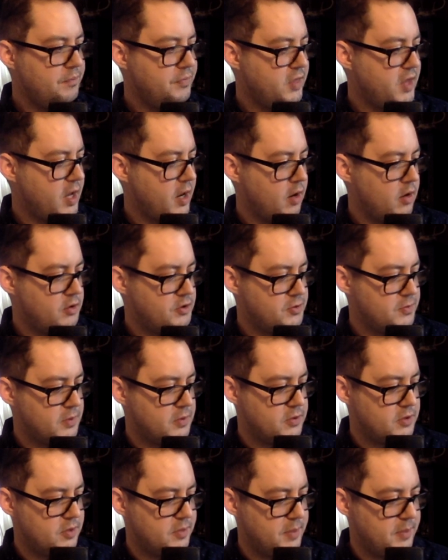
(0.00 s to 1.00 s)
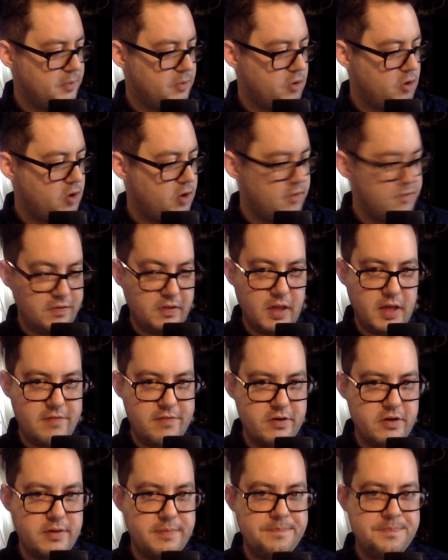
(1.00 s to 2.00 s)
that are supposed to be prawn
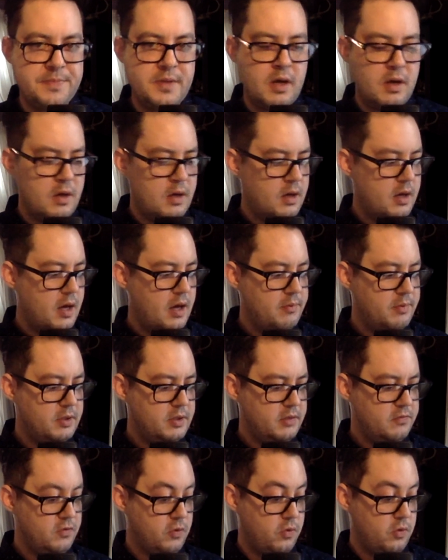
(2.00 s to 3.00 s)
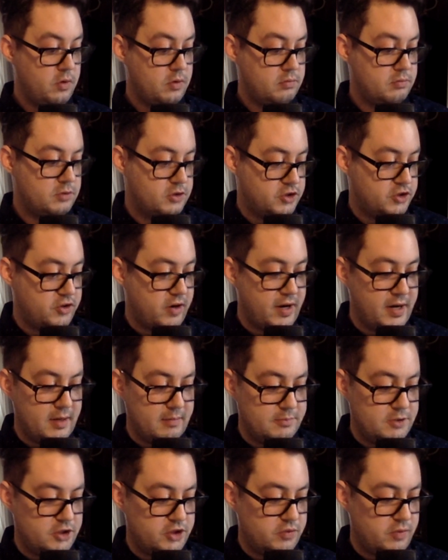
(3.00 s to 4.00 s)
flavored, I believe, or straight
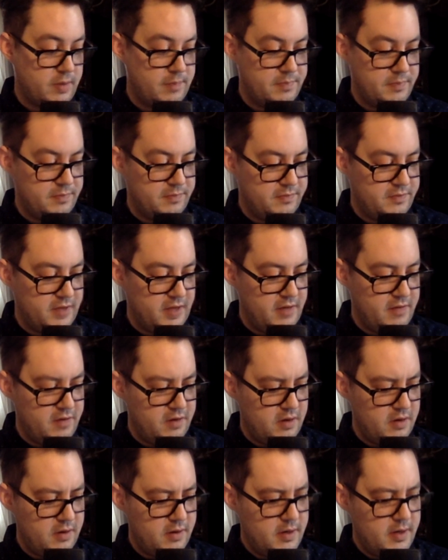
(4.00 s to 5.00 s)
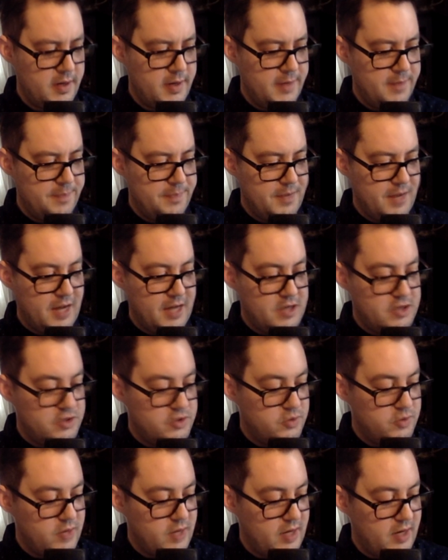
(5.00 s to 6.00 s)
up shrimp flavored. I
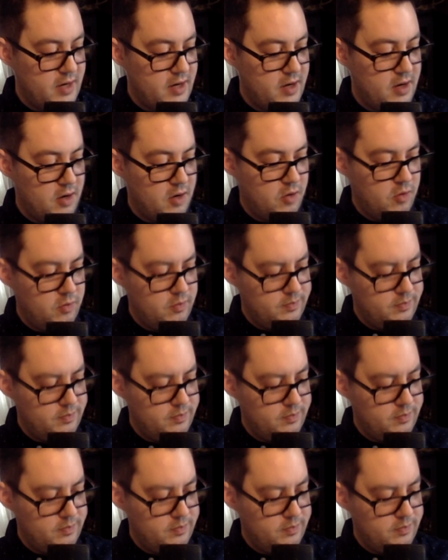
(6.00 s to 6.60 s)
do not know